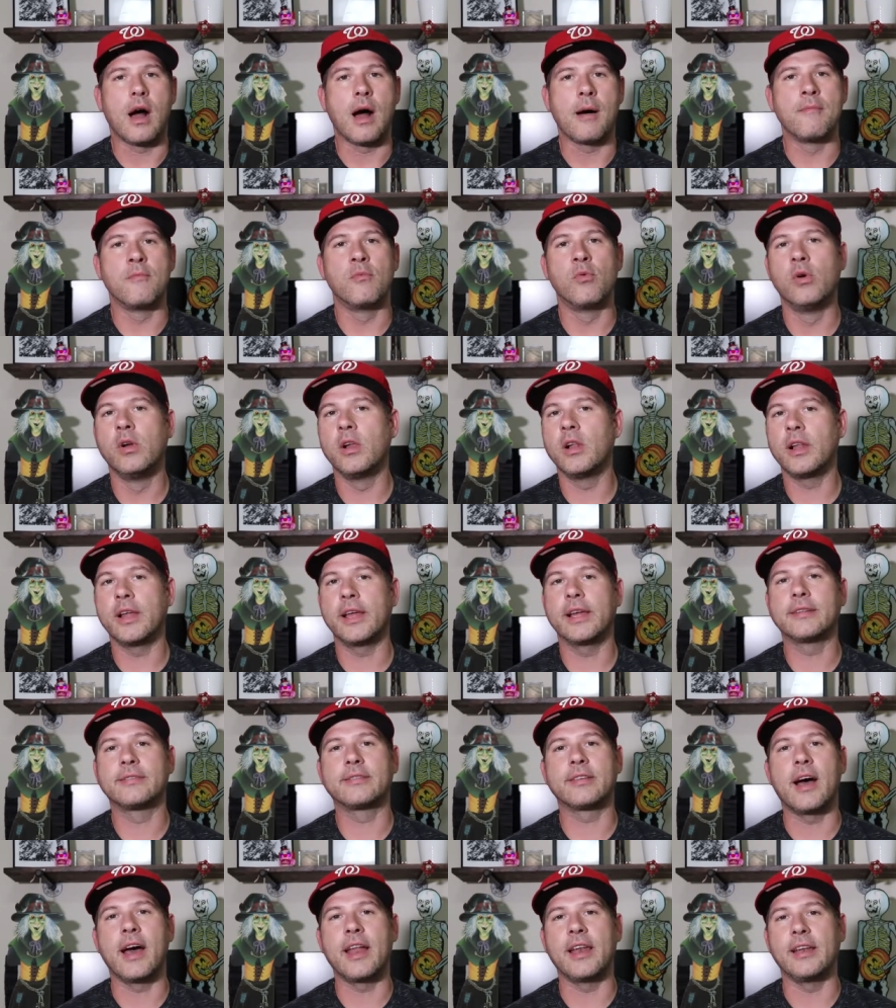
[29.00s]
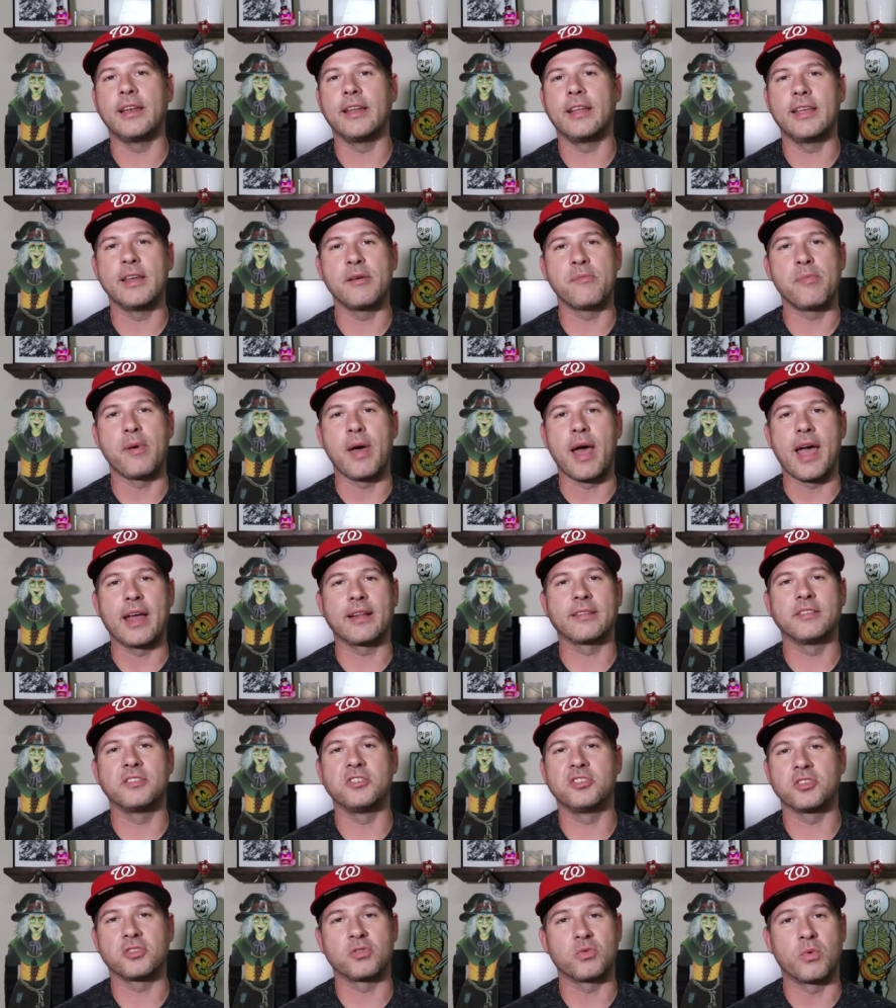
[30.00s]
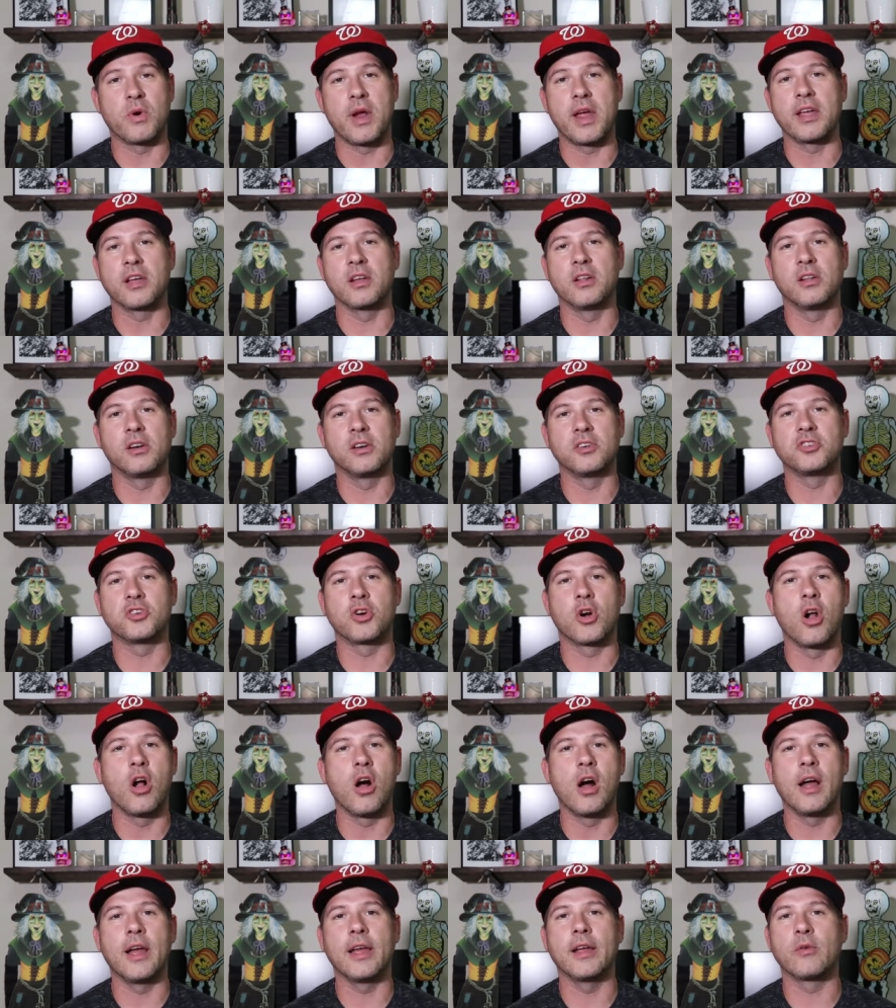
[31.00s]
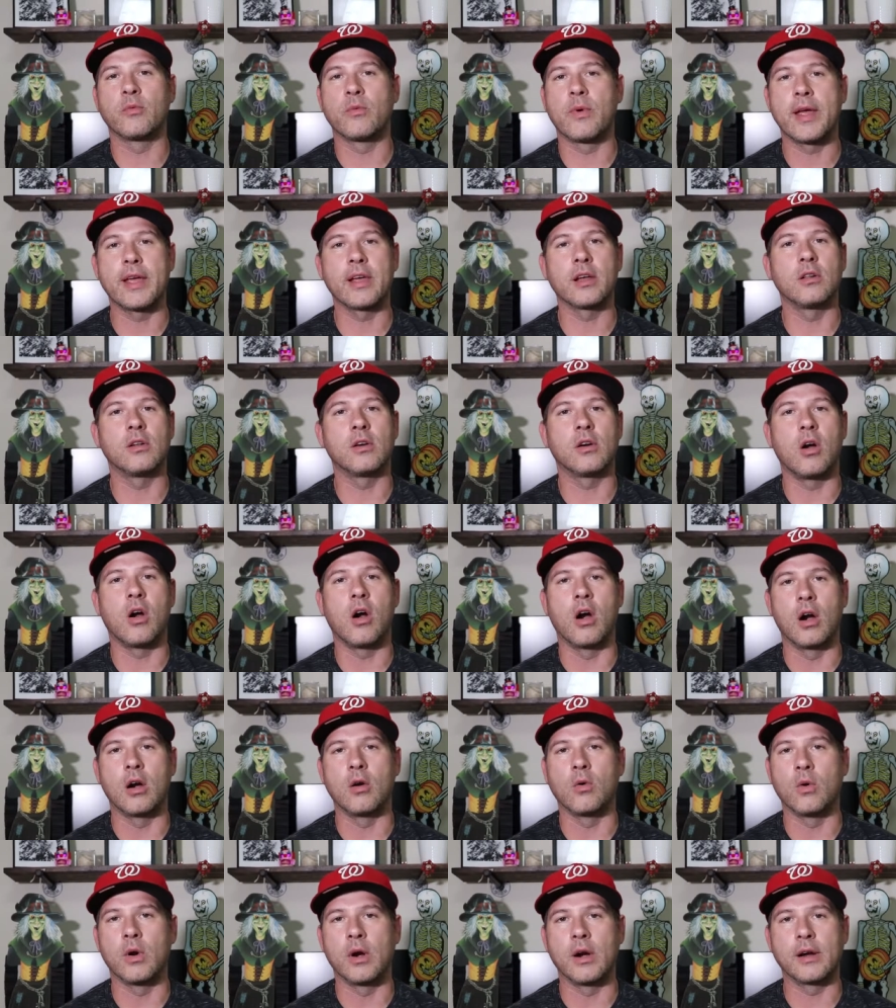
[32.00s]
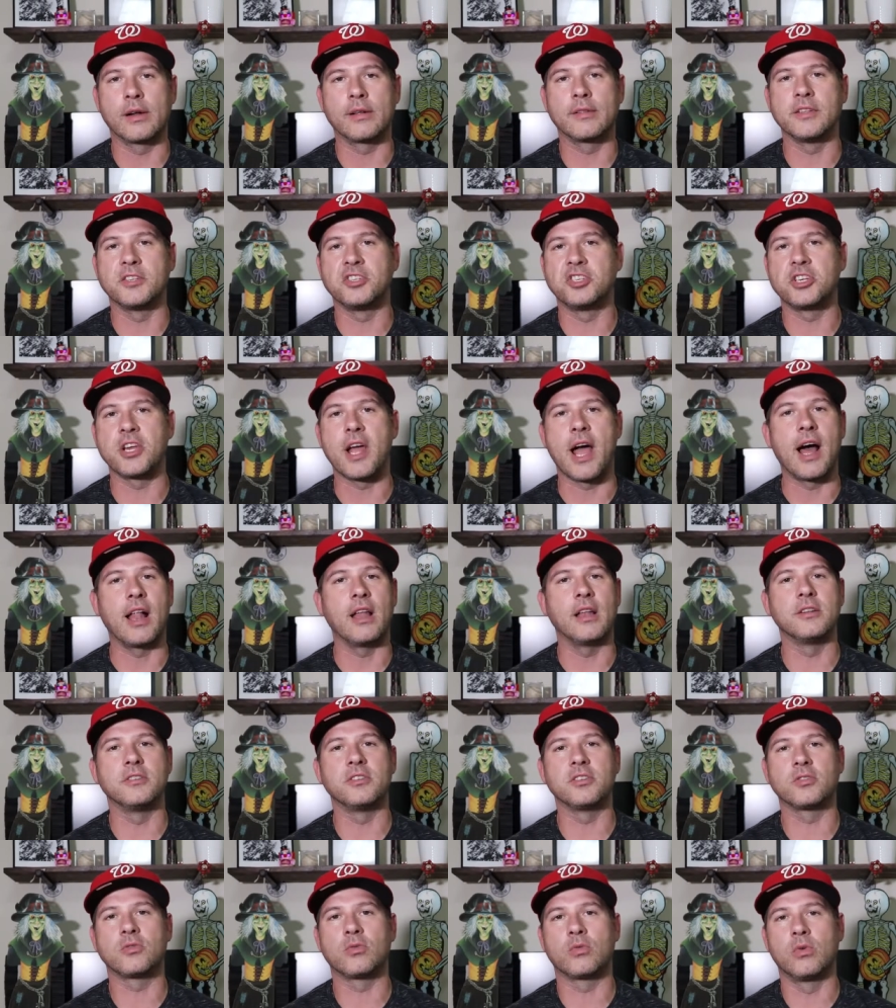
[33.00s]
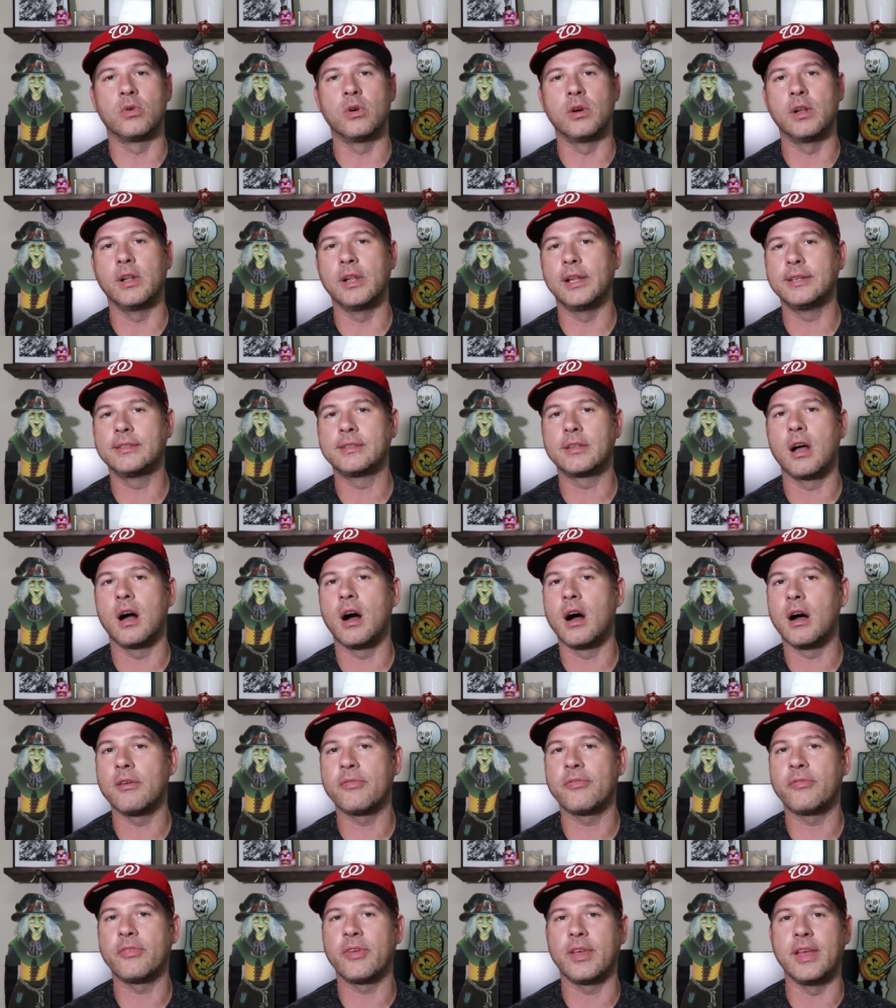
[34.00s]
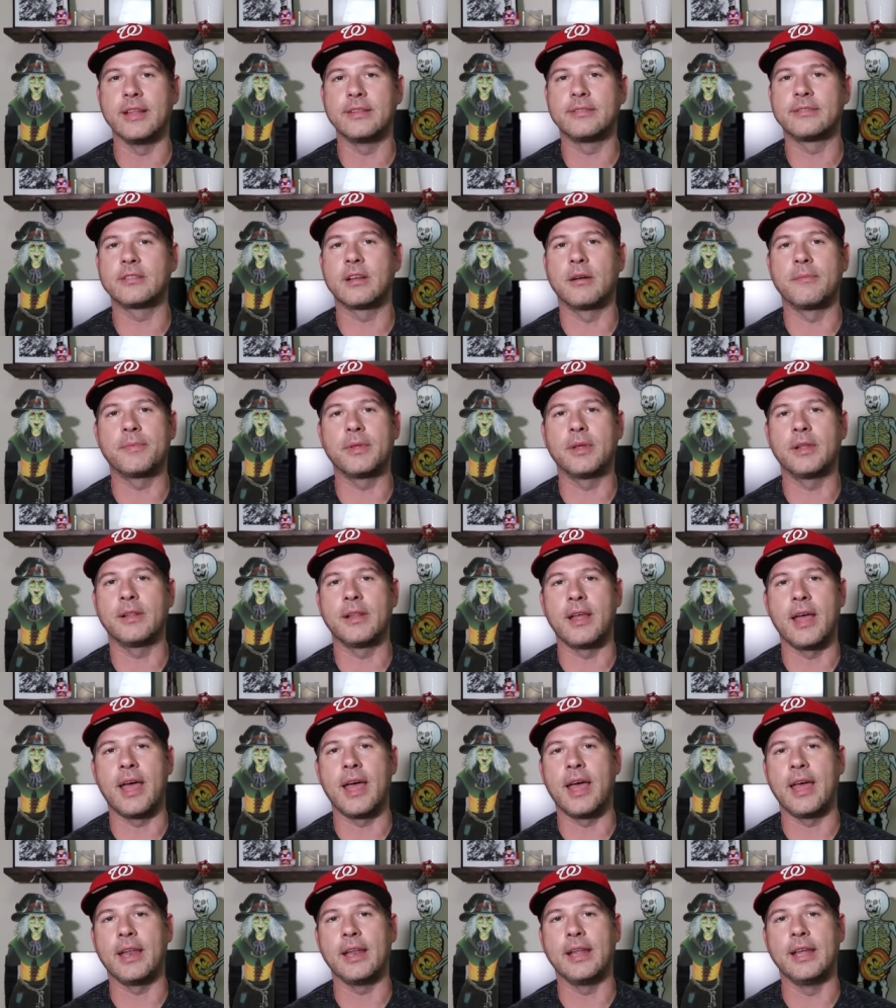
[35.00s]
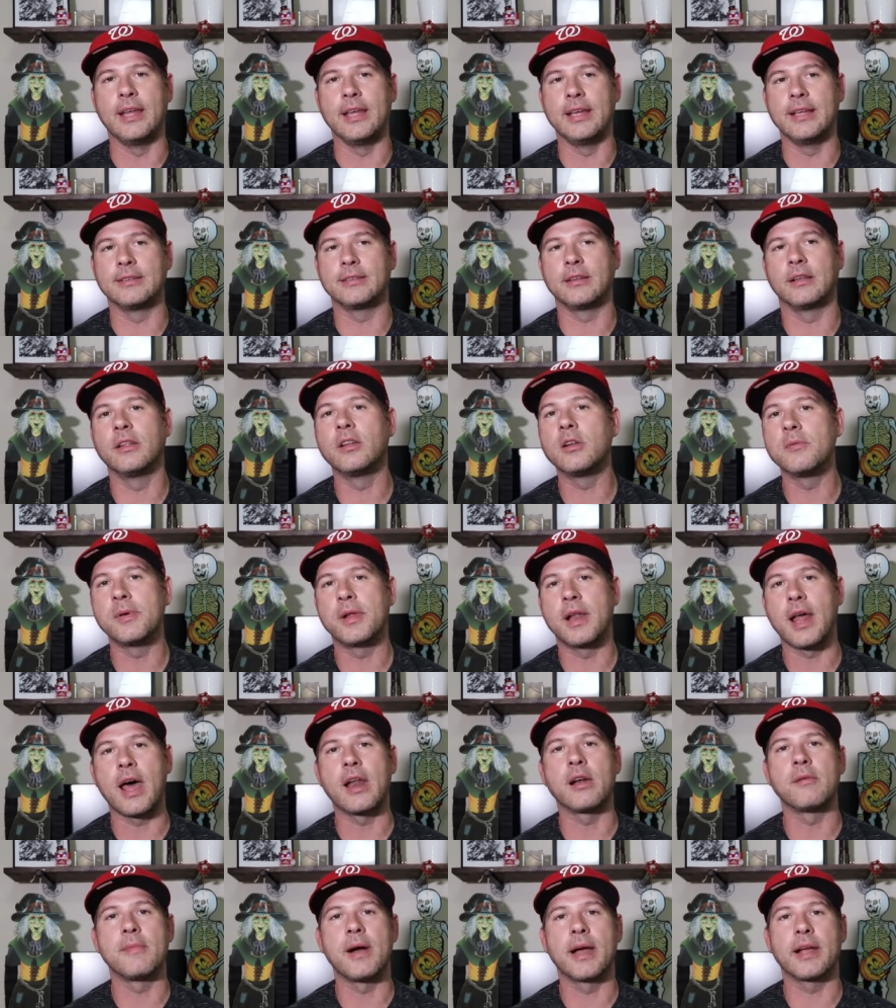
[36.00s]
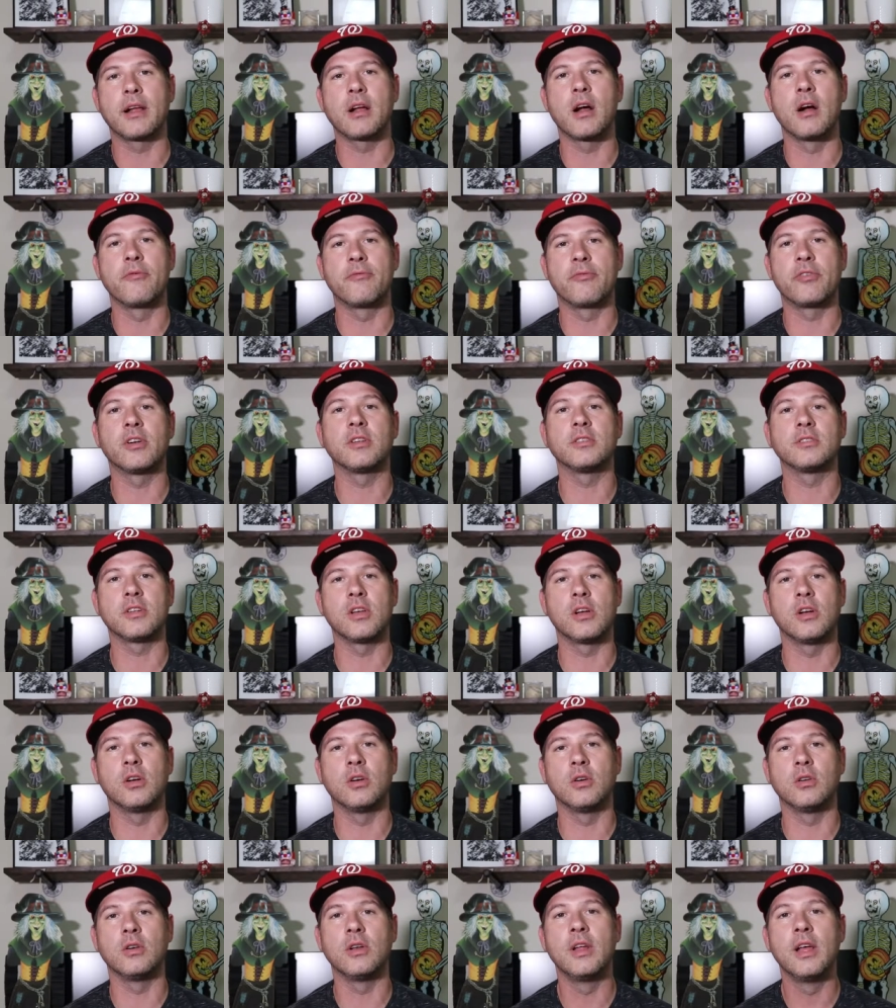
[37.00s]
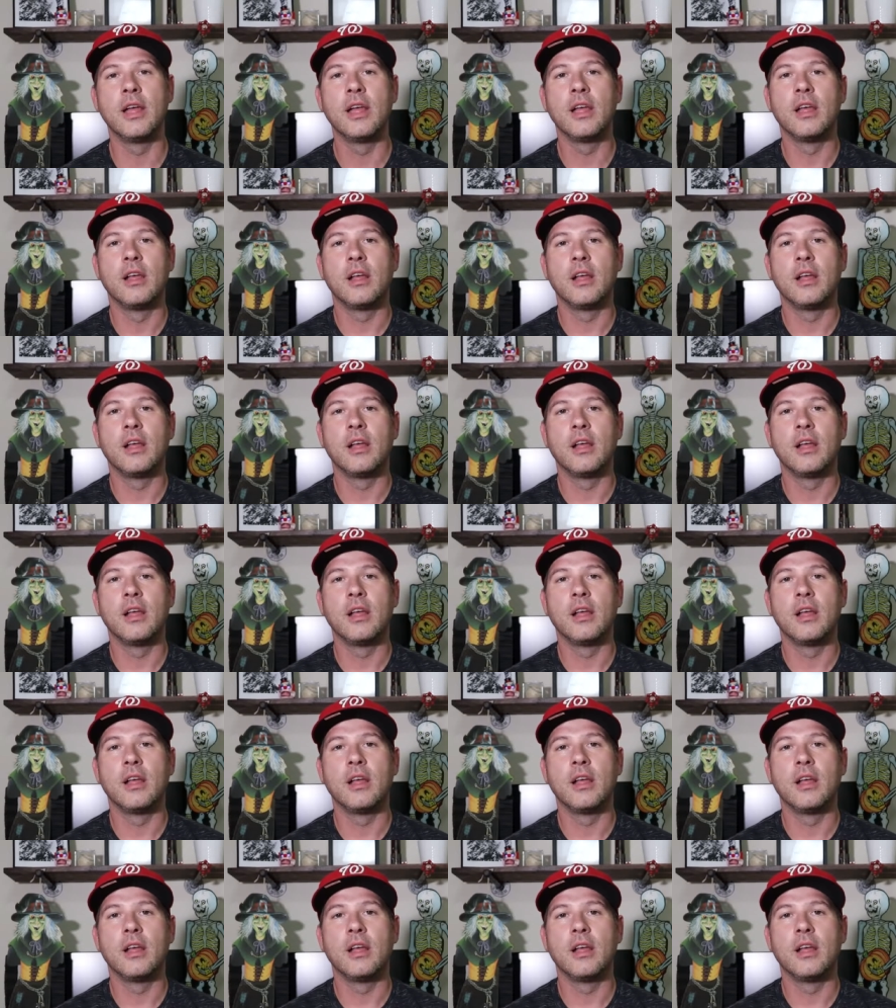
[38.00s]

I'm really excited to get back to just regular drawing, regular artwork. The challenge is really tough. It's something that is a little bit out of my comfort zone.